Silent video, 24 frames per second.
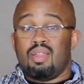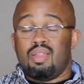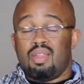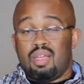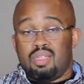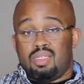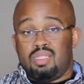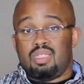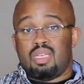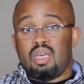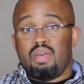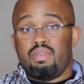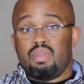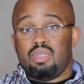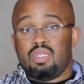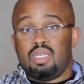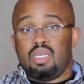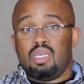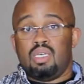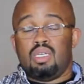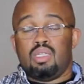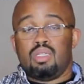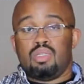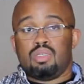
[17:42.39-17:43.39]
That's
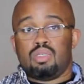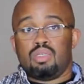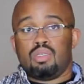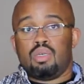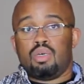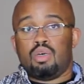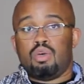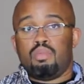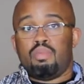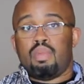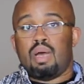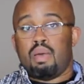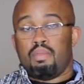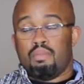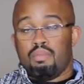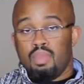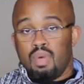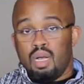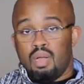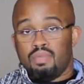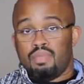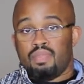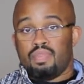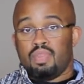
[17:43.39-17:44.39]
17. So my
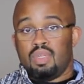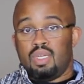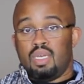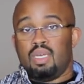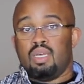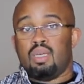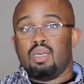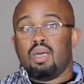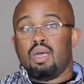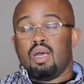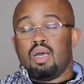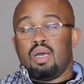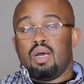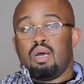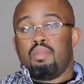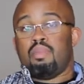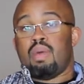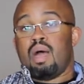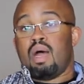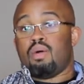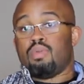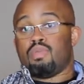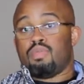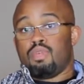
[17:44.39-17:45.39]
monthly
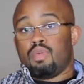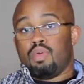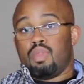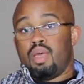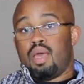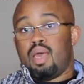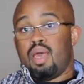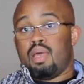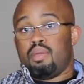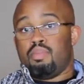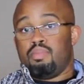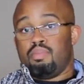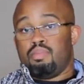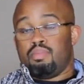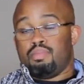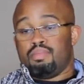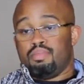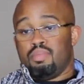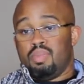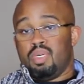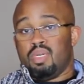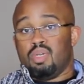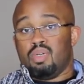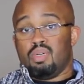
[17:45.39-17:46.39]
amount for
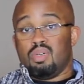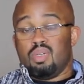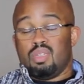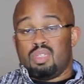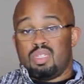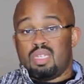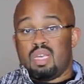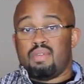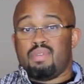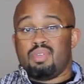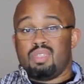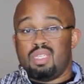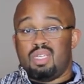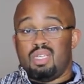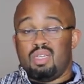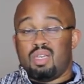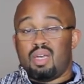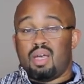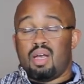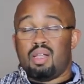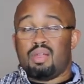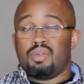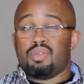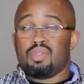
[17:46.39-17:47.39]
that bill is
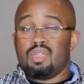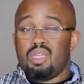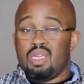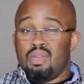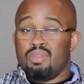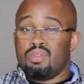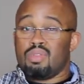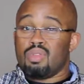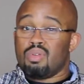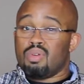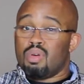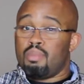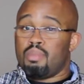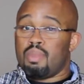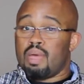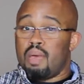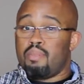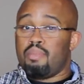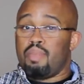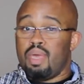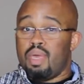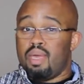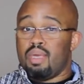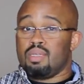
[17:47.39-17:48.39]
$17, even though I'm
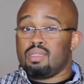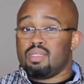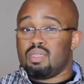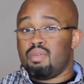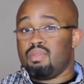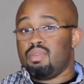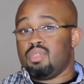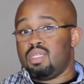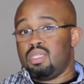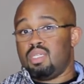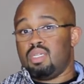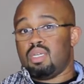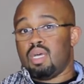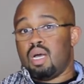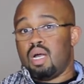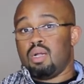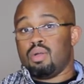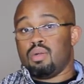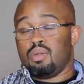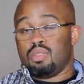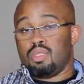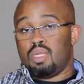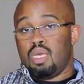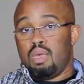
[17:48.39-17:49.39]
not paying $17
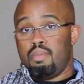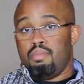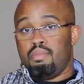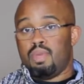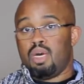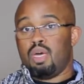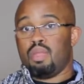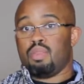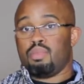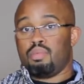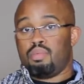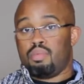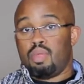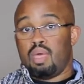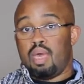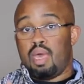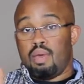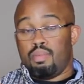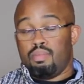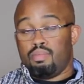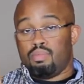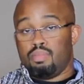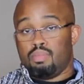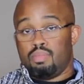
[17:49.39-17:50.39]
a month
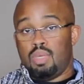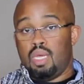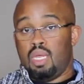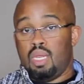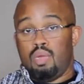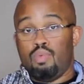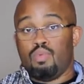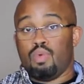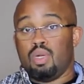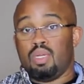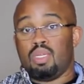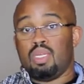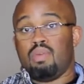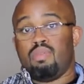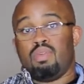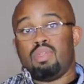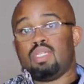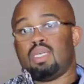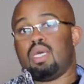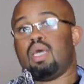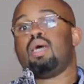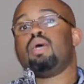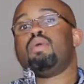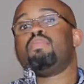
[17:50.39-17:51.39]
at any one given
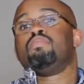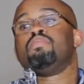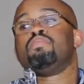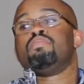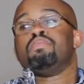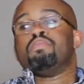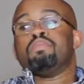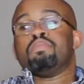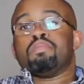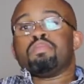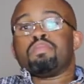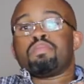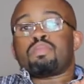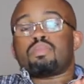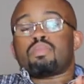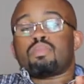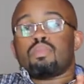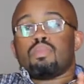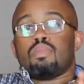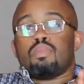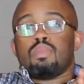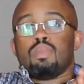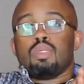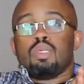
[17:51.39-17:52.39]
time.
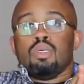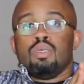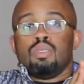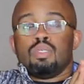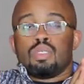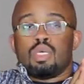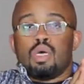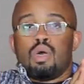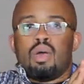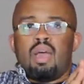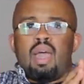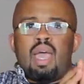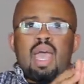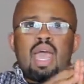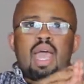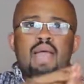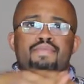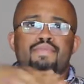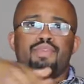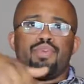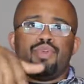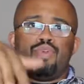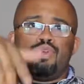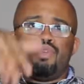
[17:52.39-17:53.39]
So
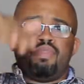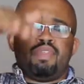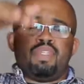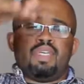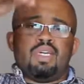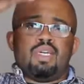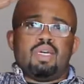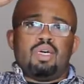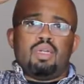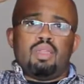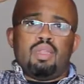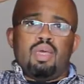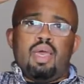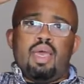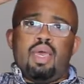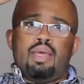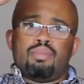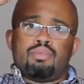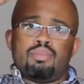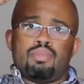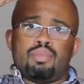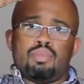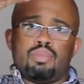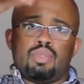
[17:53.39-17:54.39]
after you've done all
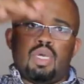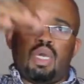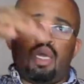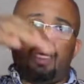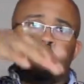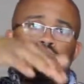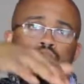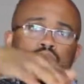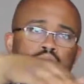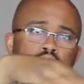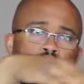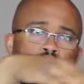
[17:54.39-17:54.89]
that, okay, so